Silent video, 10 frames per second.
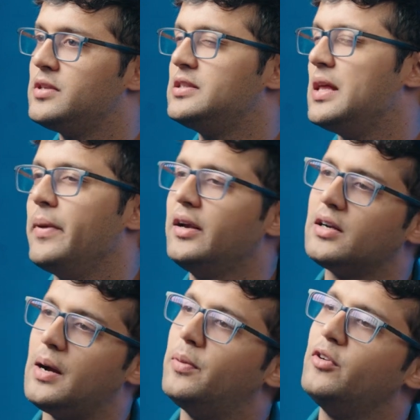is they make a
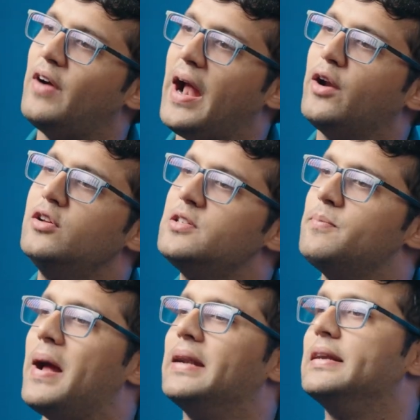couple of add-ons
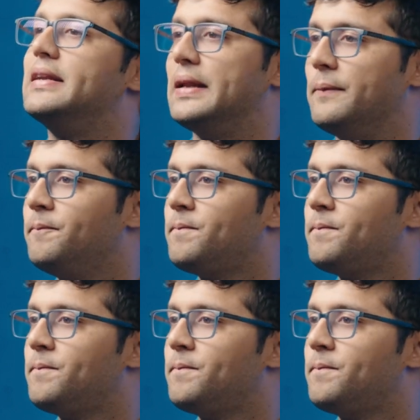mandatory.